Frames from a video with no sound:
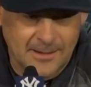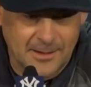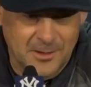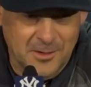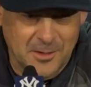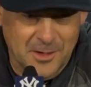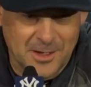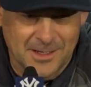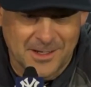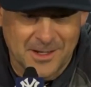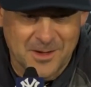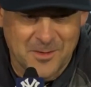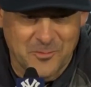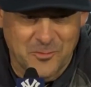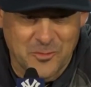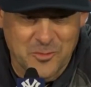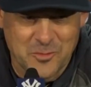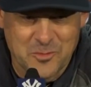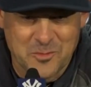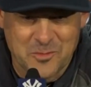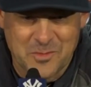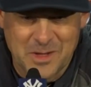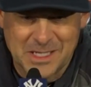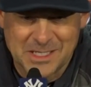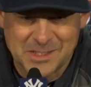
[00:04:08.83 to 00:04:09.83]
I come
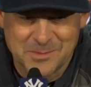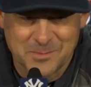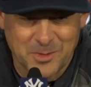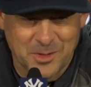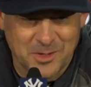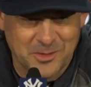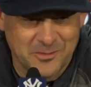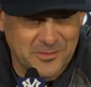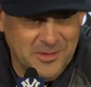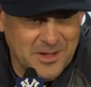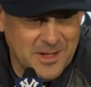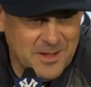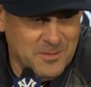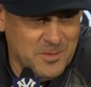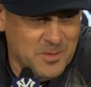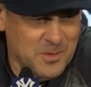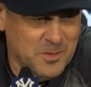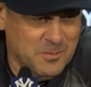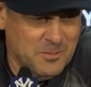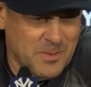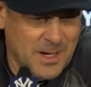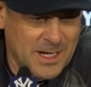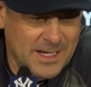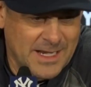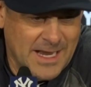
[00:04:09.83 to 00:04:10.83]
from a baseball family
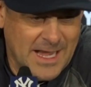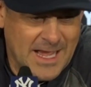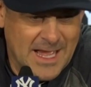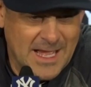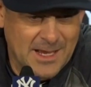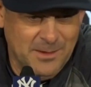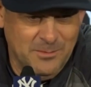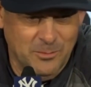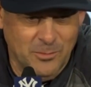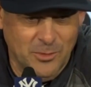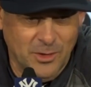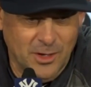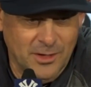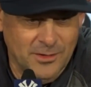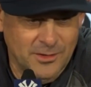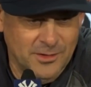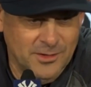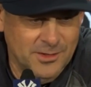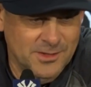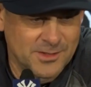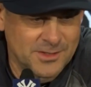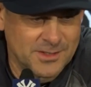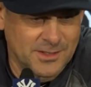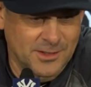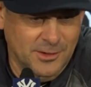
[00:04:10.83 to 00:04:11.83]
with my dad and
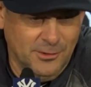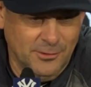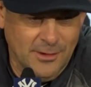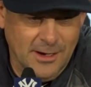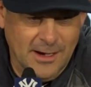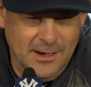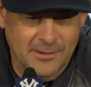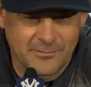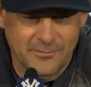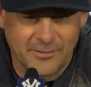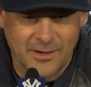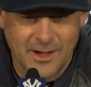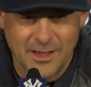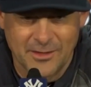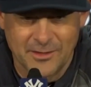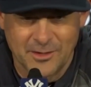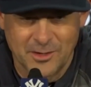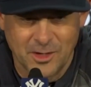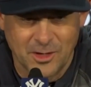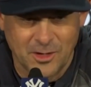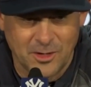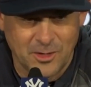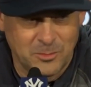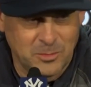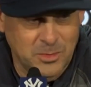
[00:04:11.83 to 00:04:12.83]
brothers and
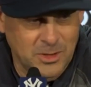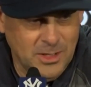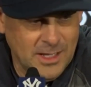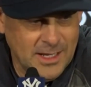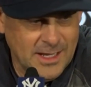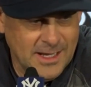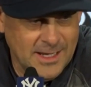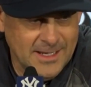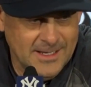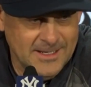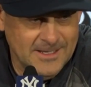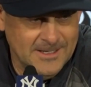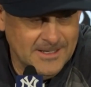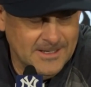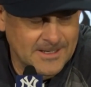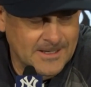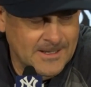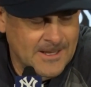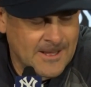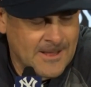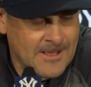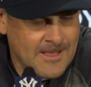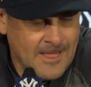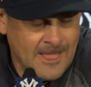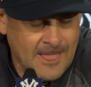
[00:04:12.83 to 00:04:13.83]
grandfather all playing, and
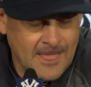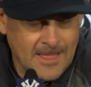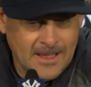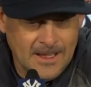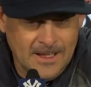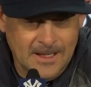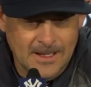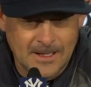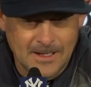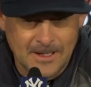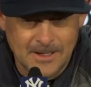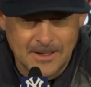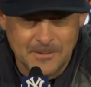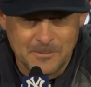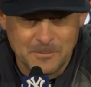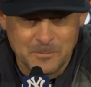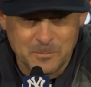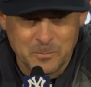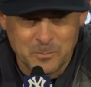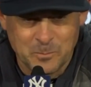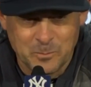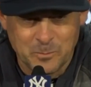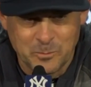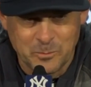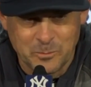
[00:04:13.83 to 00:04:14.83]

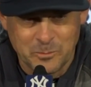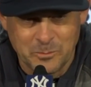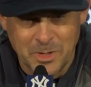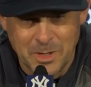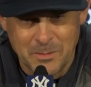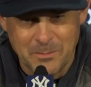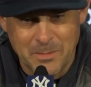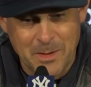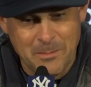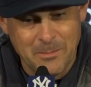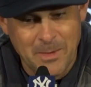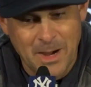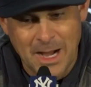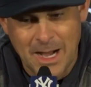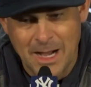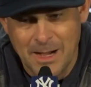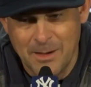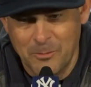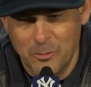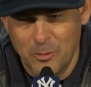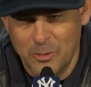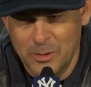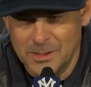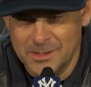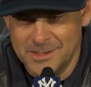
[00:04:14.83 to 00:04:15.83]
um, but my
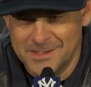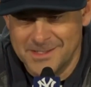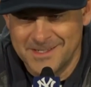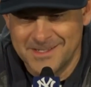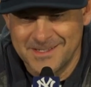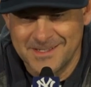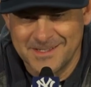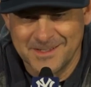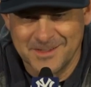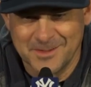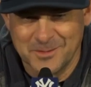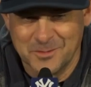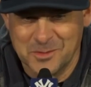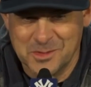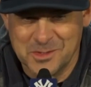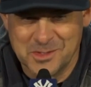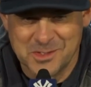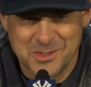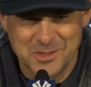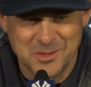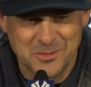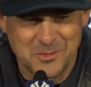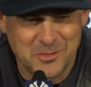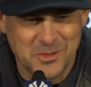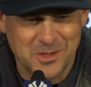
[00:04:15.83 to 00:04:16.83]
mom was
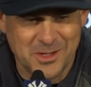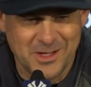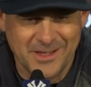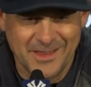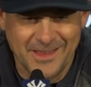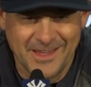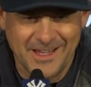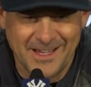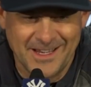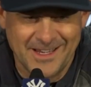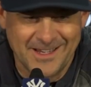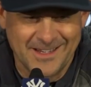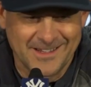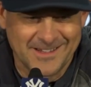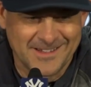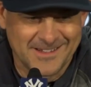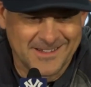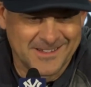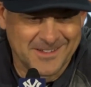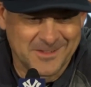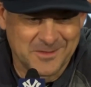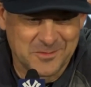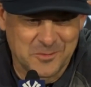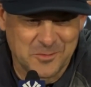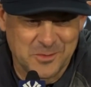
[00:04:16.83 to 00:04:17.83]
was the one that
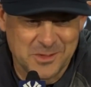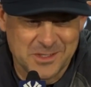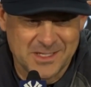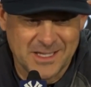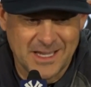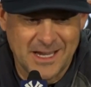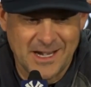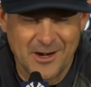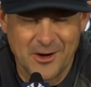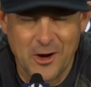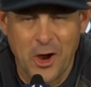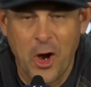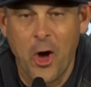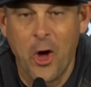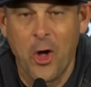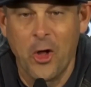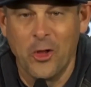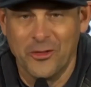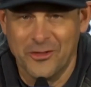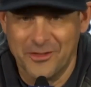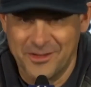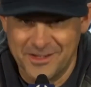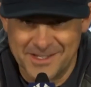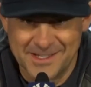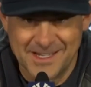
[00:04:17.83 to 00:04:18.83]
was there
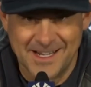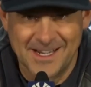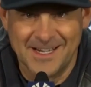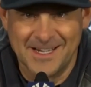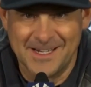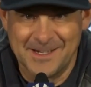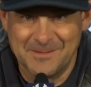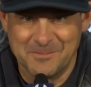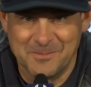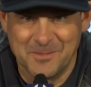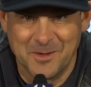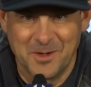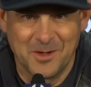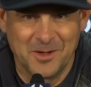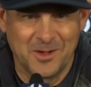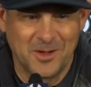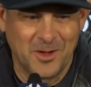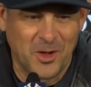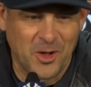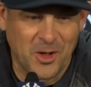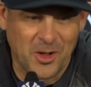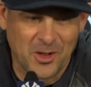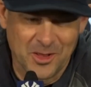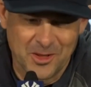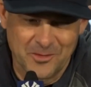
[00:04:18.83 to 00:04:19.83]
all the time,
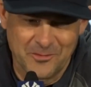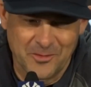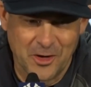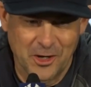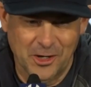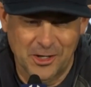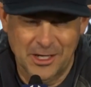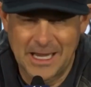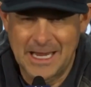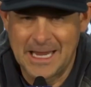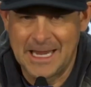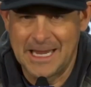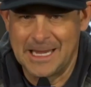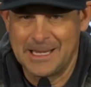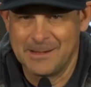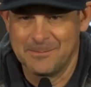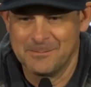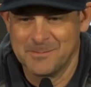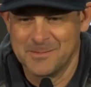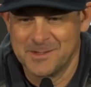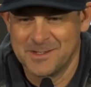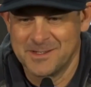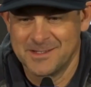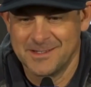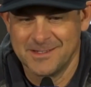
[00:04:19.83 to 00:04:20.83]
all of our
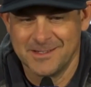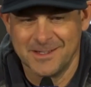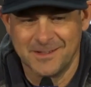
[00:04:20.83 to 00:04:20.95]
games,